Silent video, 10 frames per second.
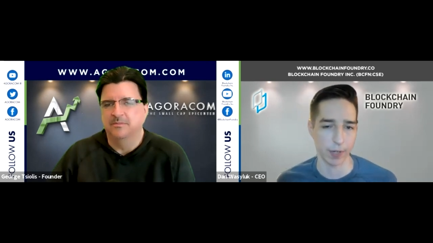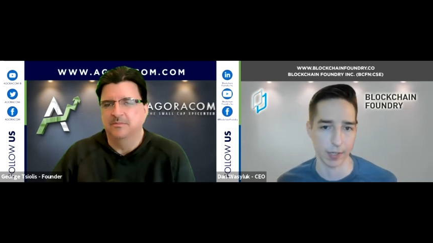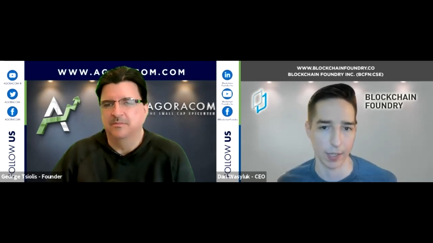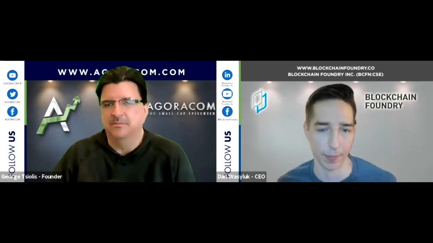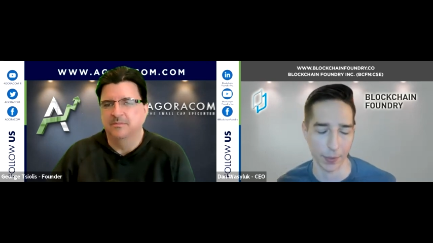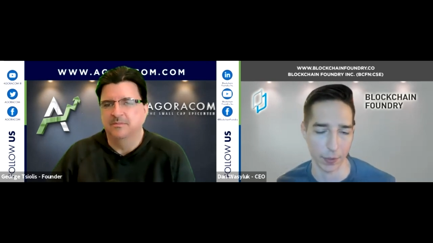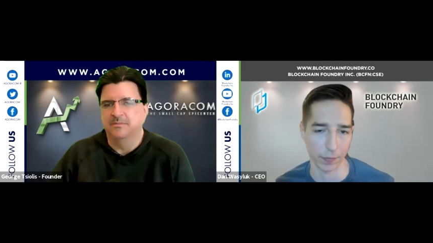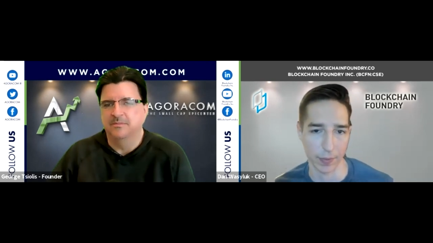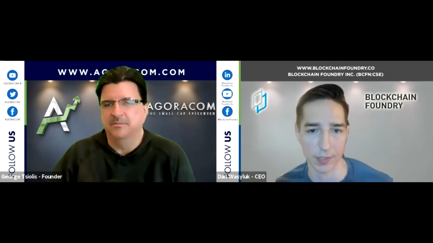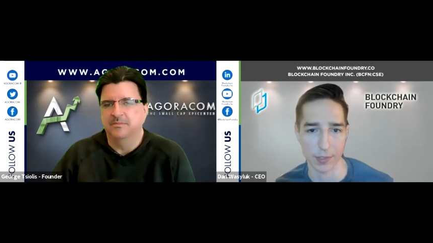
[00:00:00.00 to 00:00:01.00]
Speaker 1: got coming
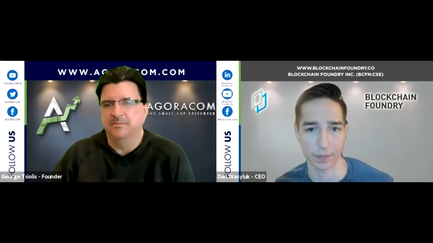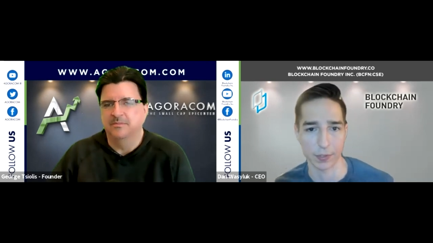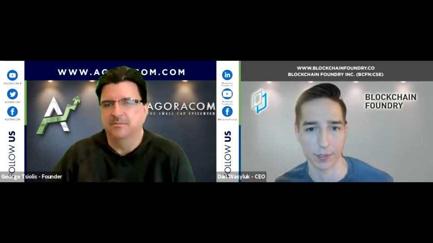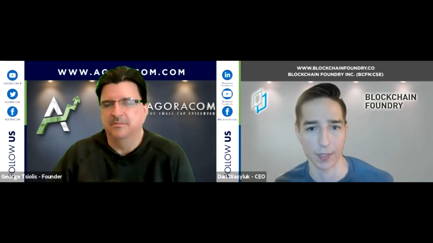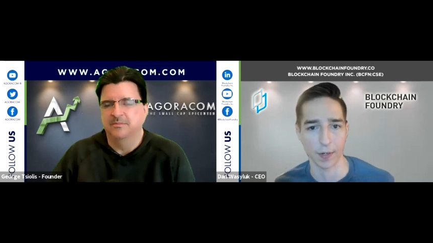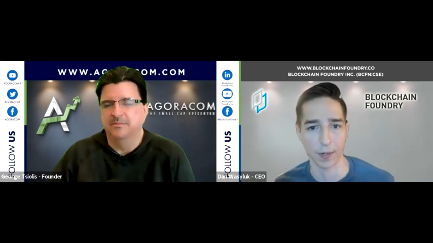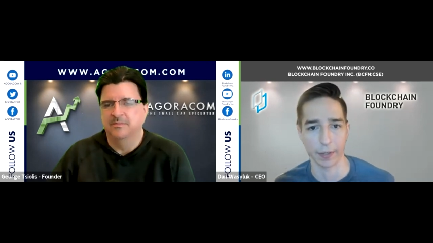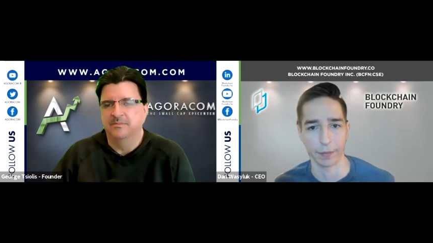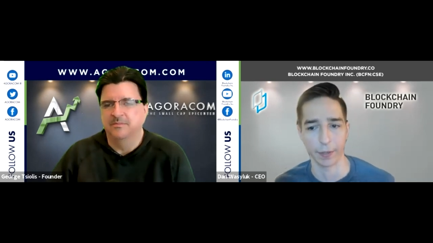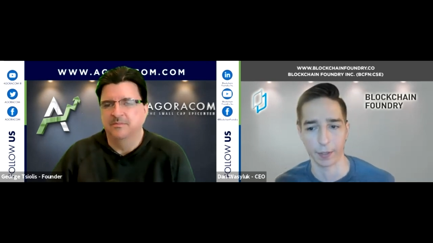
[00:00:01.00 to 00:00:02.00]
over the rest of this year.
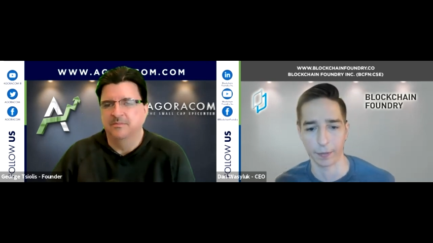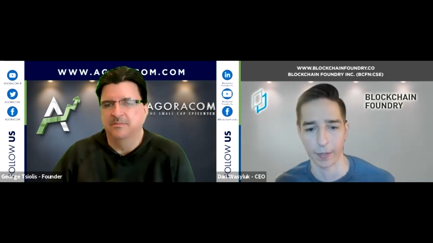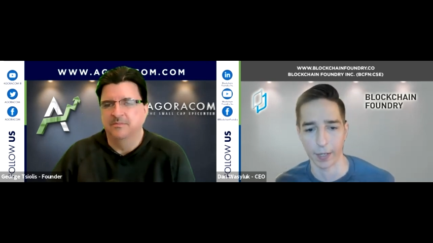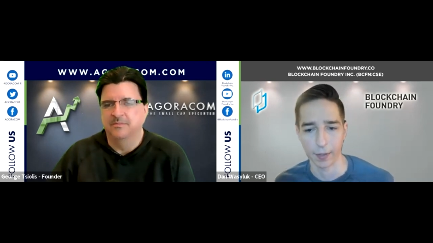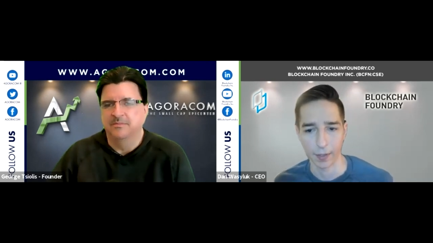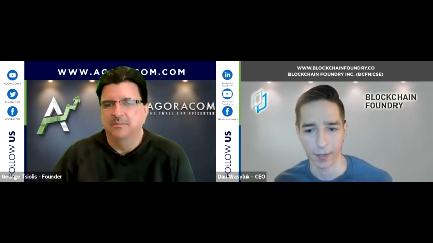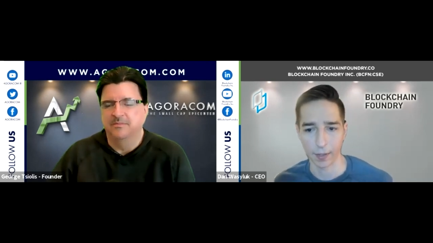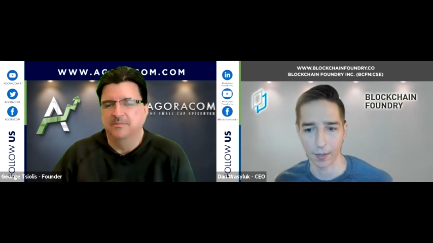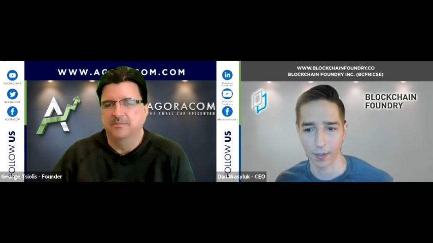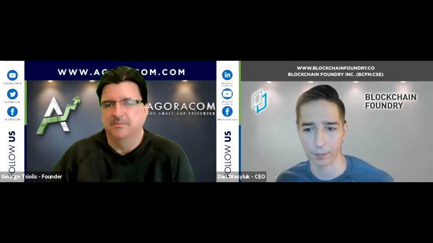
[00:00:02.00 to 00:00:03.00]
And I think that
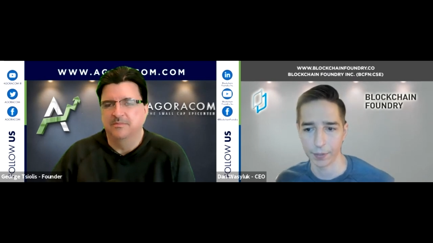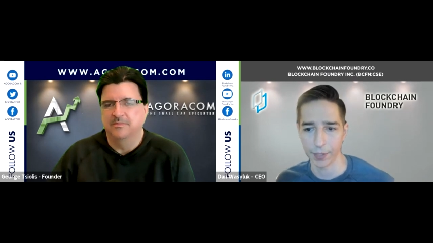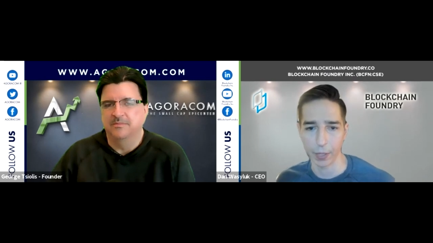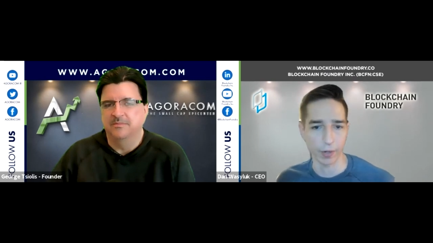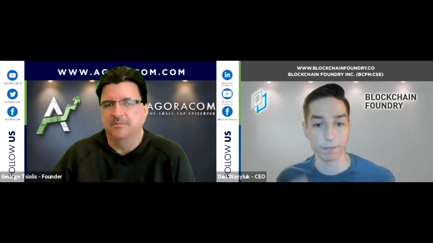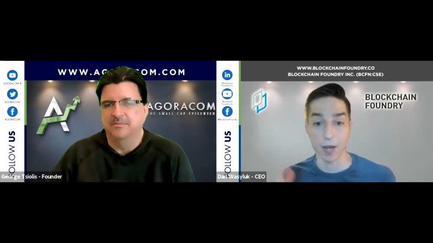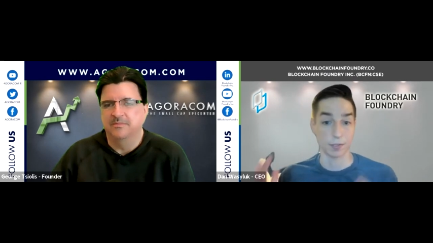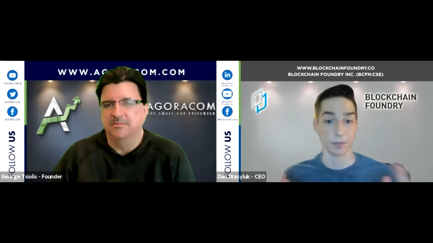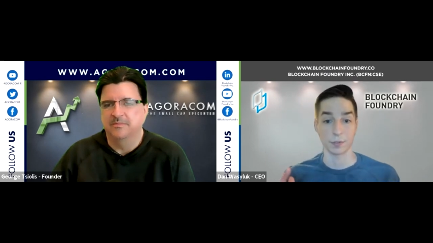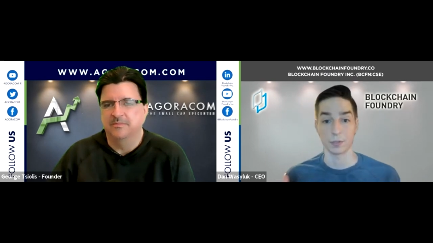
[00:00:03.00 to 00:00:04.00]
um, you know,
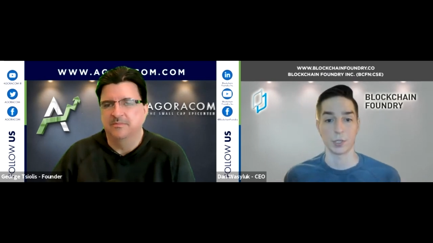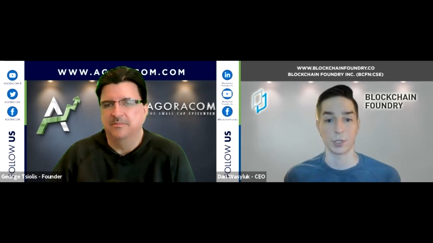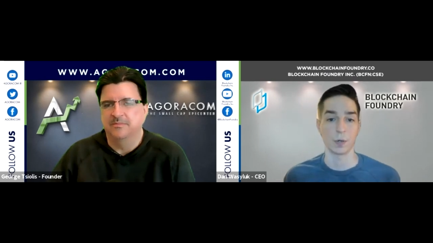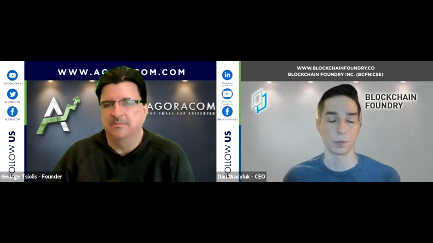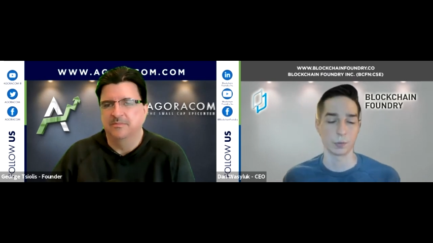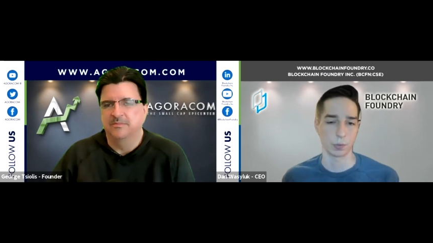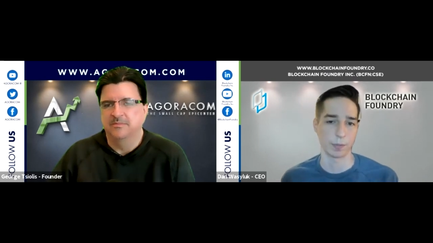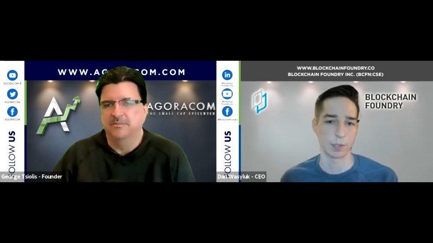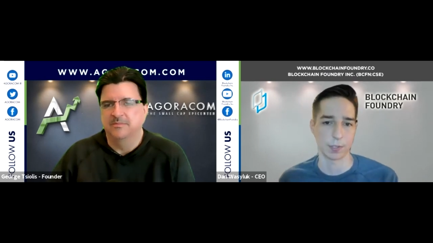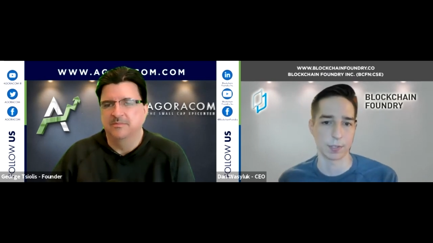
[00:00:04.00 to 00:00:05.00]
investors and shareholders
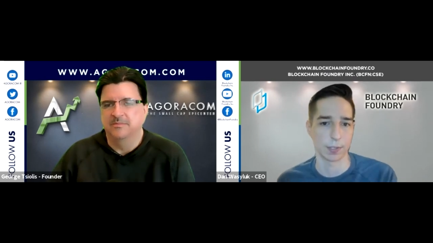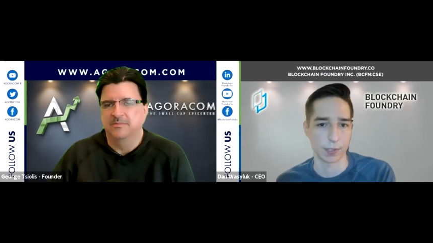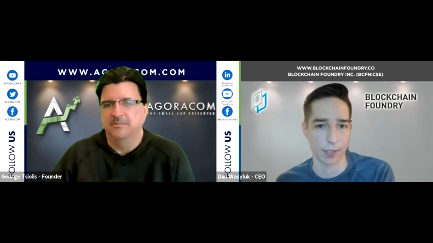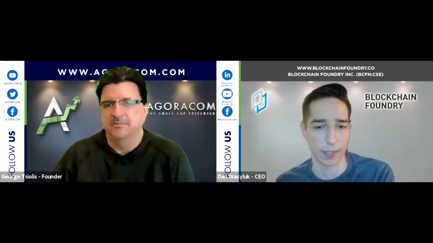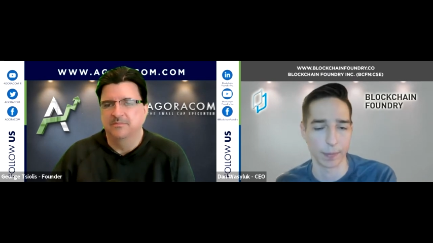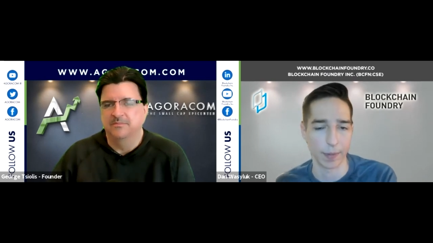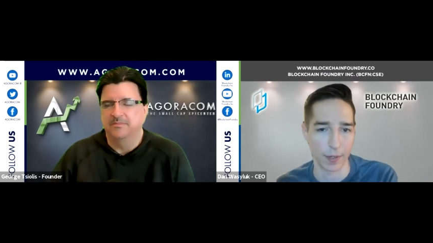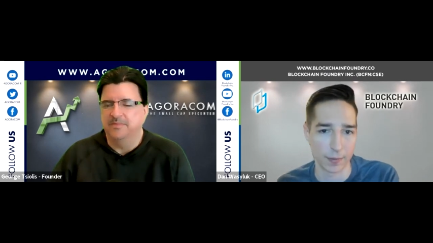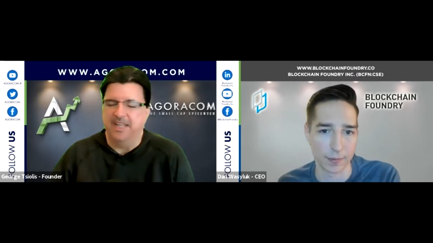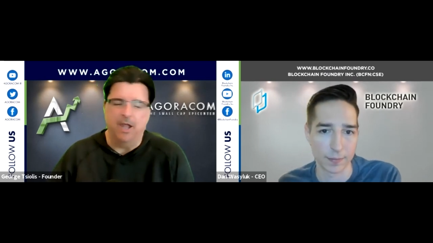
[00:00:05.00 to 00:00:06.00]
will be just as excited
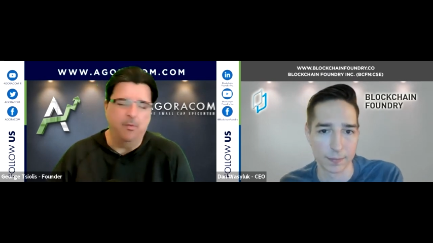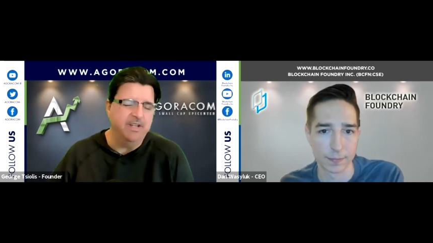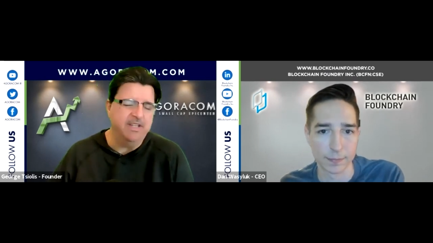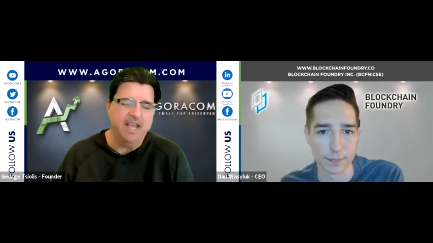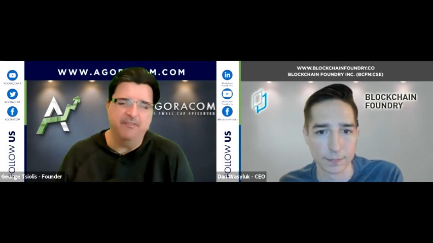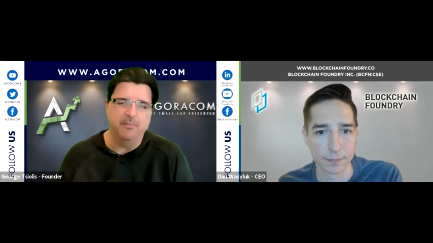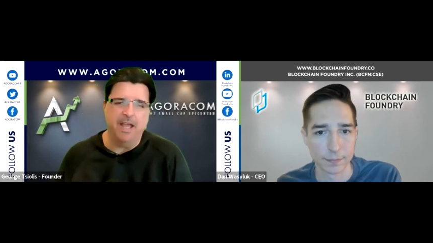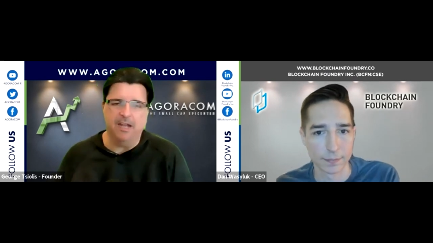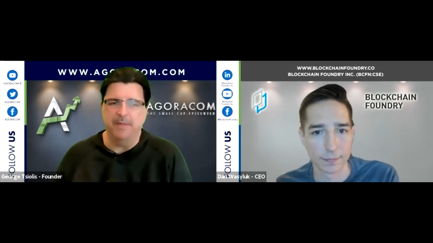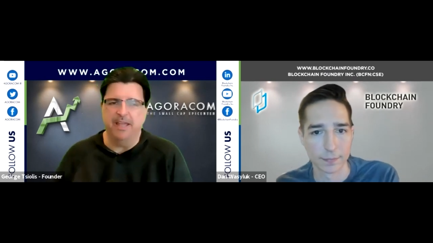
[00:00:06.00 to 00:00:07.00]
about it.
Speaker 2: Can't wait to have you
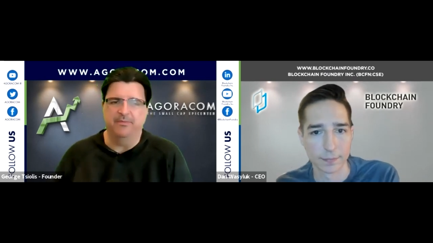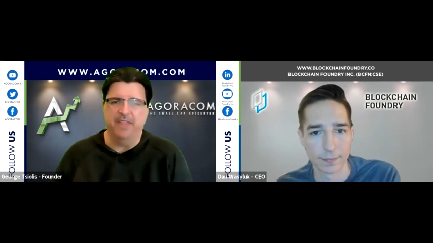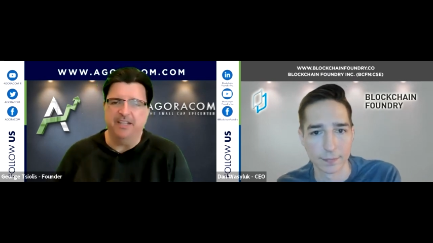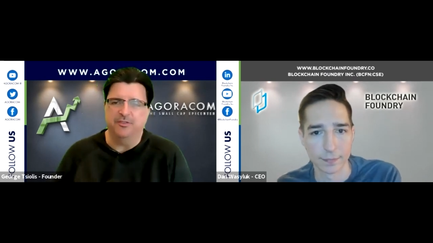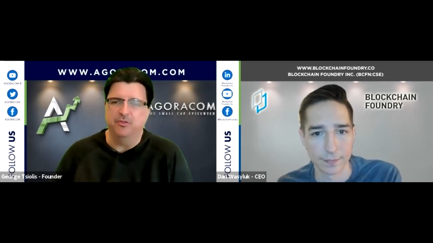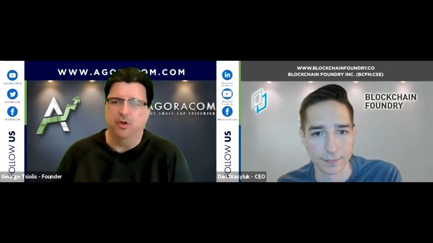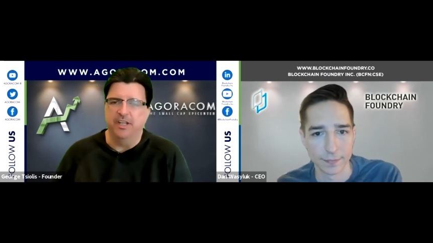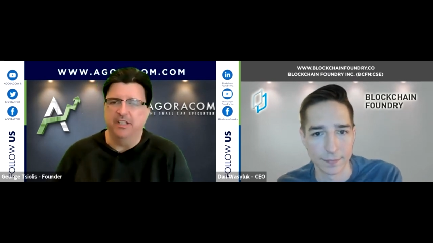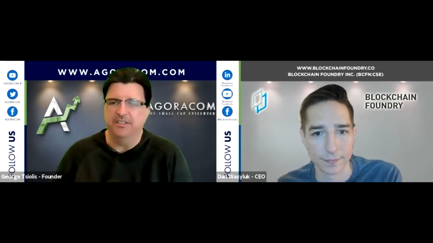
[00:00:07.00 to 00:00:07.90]
back, man. Thanks for joining